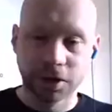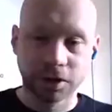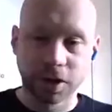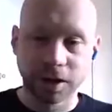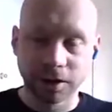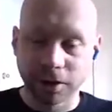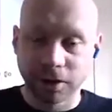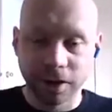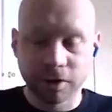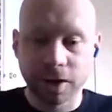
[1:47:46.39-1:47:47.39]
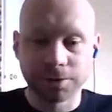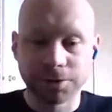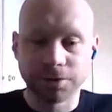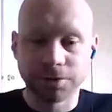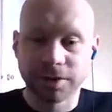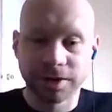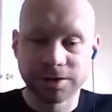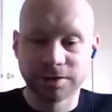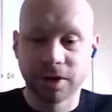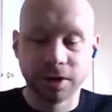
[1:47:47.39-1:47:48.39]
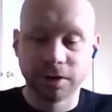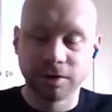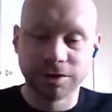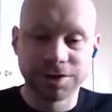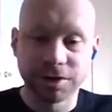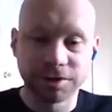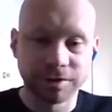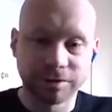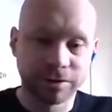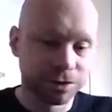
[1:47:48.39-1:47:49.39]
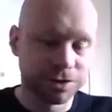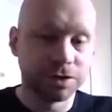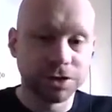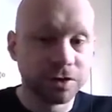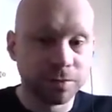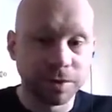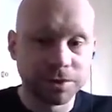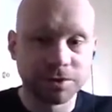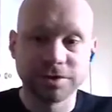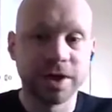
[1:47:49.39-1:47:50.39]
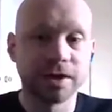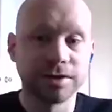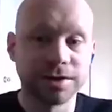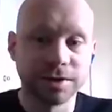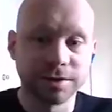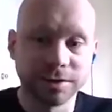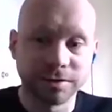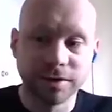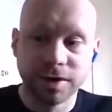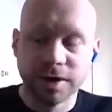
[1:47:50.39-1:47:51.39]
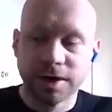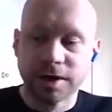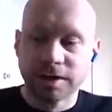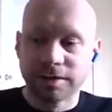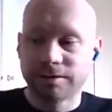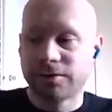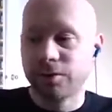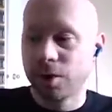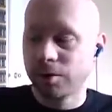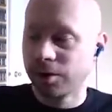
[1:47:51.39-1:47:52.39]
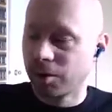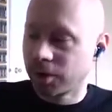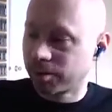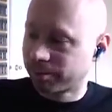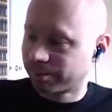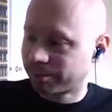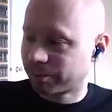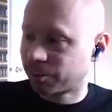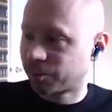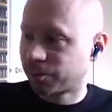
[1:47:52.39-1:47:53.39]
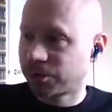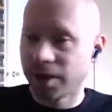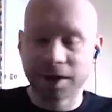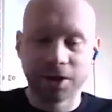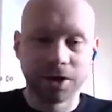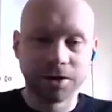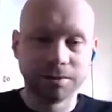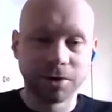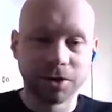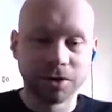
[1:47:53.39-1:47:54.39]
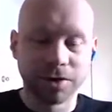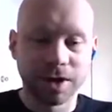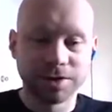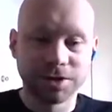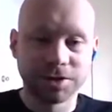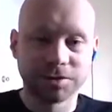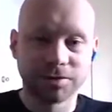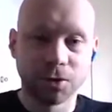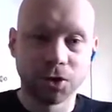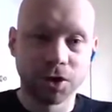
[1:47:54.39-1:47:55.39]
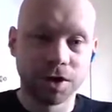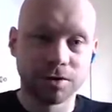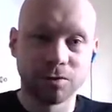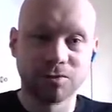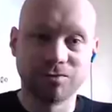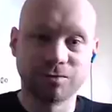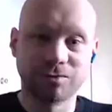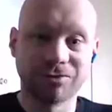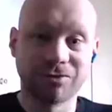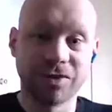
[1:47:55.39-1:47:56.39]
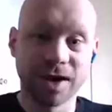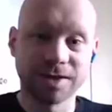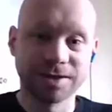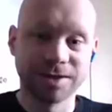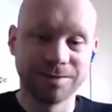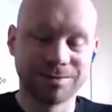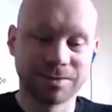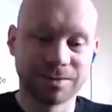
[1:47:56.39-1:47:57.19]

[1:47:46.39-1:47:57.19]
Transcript: online and all that crap too. So that's another incentive. There's the achievements. There's that incentive. Do I really want to play it on, the N64 in vastly,